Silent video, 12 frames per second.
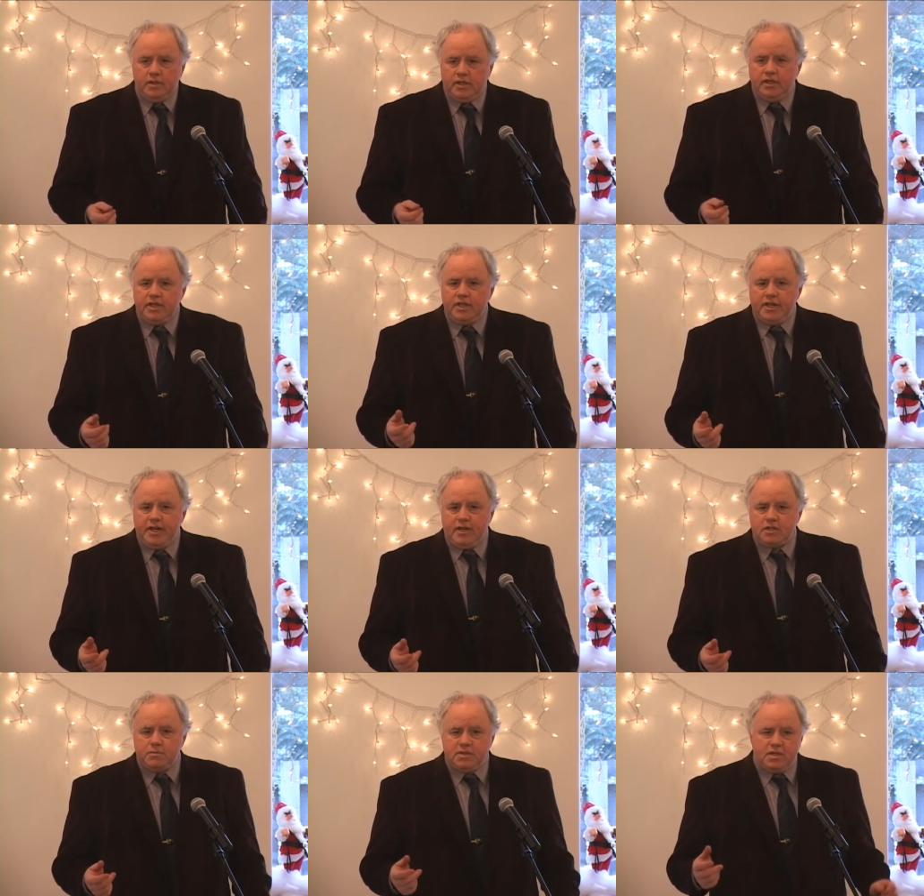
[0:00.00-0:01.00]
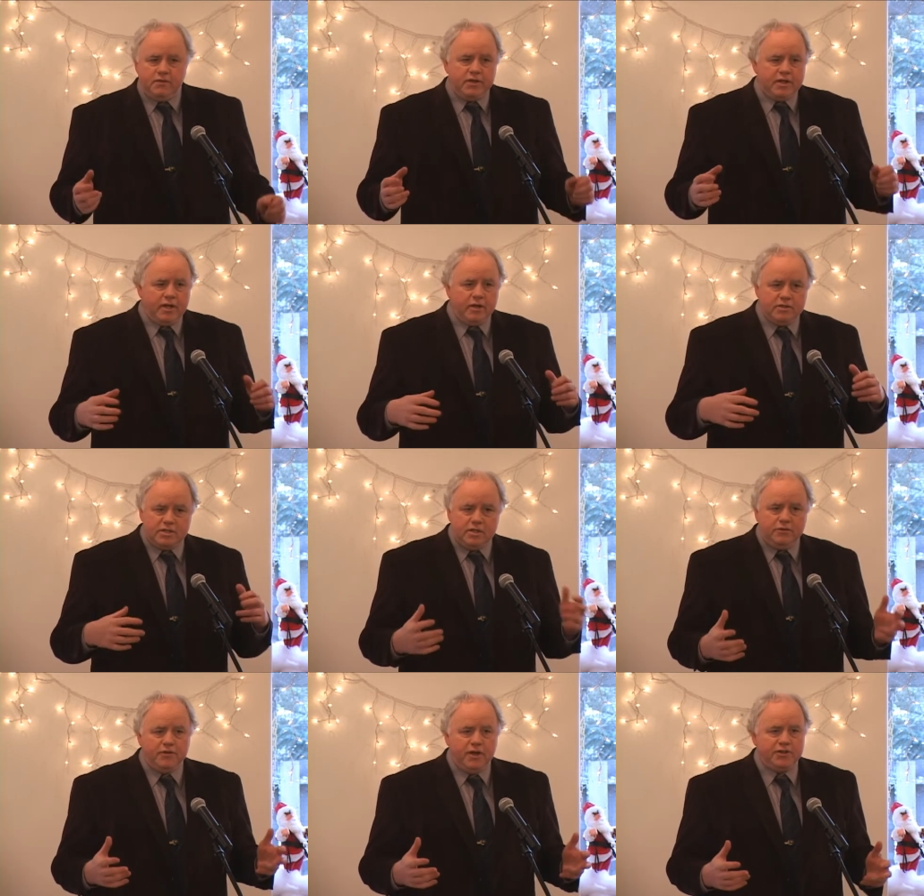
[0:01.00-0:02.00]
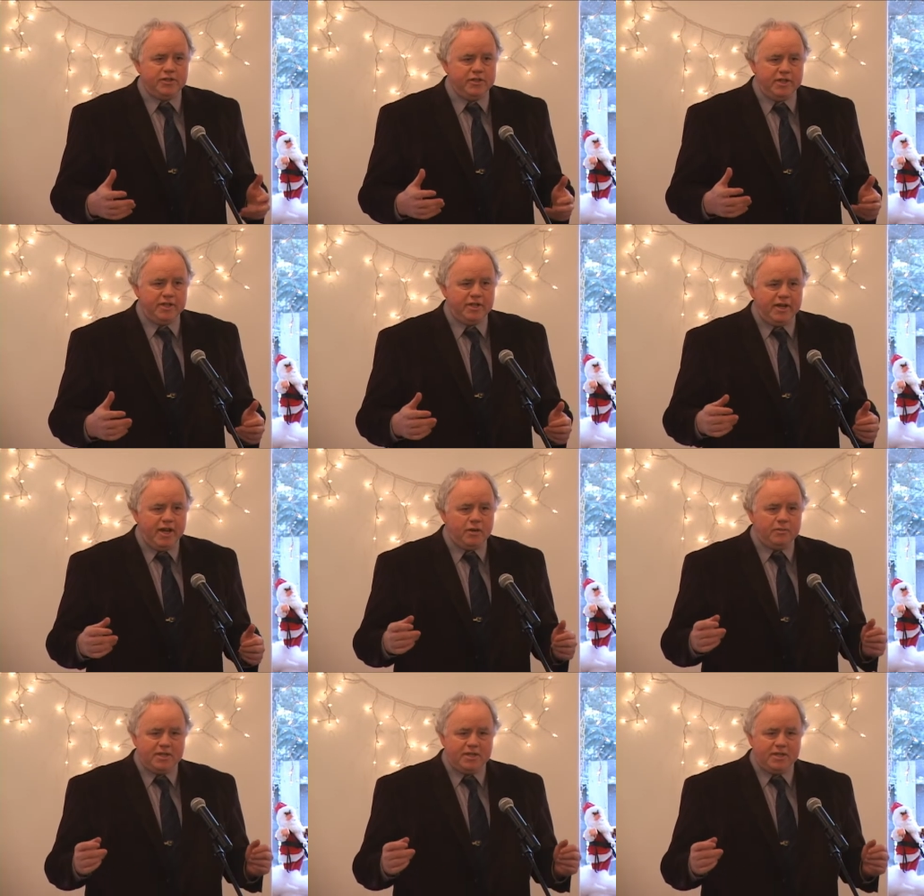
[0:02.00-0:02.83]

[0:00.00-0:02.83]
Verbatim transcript: inland canal specific, I always default to Lynn Canal